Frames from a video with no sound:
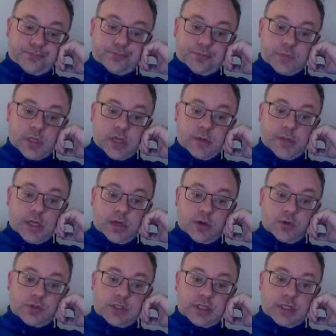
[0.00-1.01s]
I mean, I
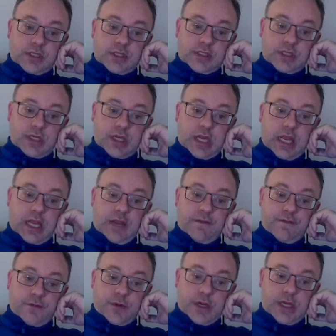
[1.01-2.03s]
also considered
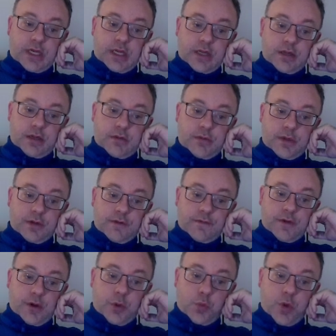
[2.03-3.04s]
e3. It would look
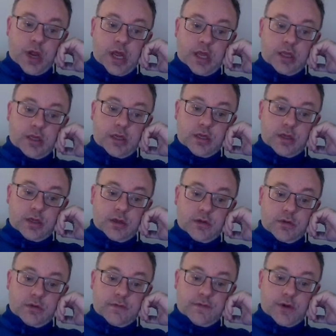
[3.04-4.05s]
very wet, you know,
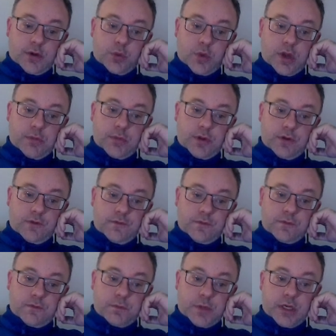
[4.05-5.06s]
a very wet
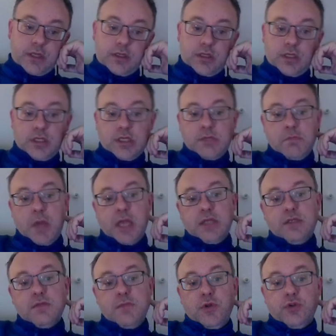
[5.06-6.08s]
move. But it
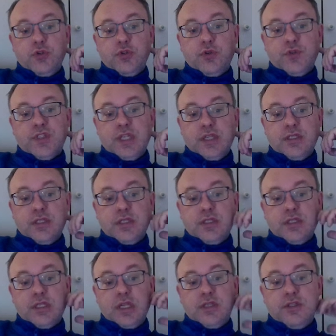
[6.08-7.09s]
makes some logical sense in the
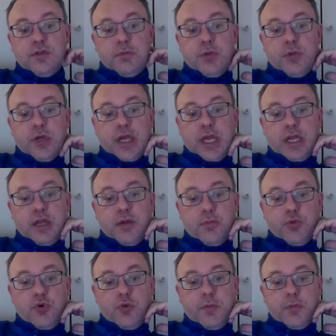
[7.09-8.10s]
sense you're blockading the
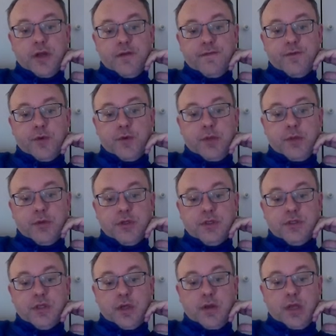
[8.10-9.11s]
pawn, but I thought he would
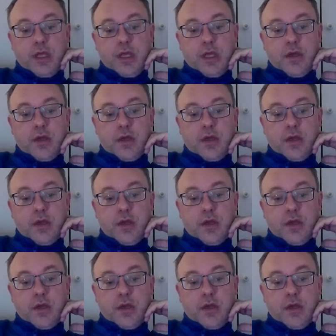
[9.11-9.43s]
just go here.